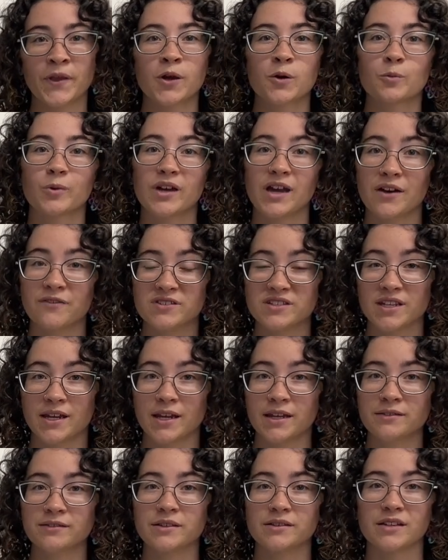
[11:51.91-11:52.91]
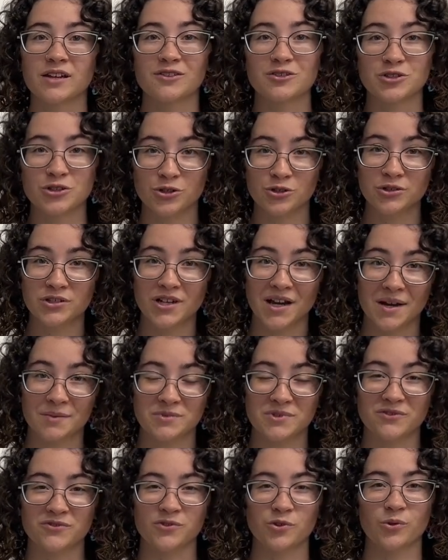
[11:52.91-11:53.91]
We have seen that there are two types
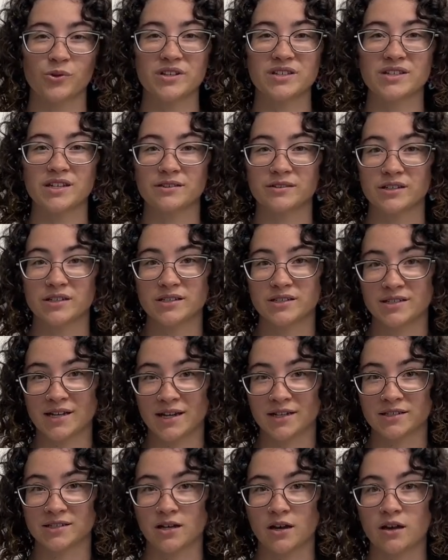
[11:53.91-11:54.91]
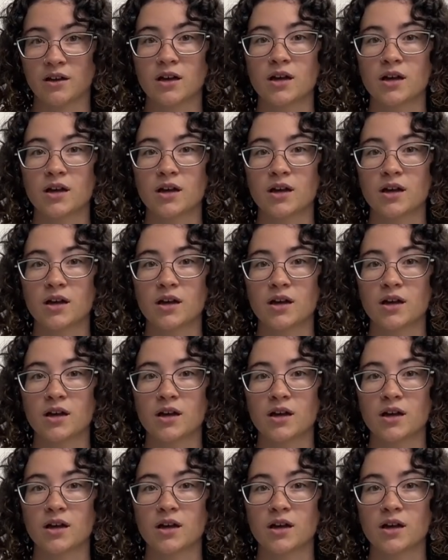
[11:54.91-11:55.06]
of noise in the detector.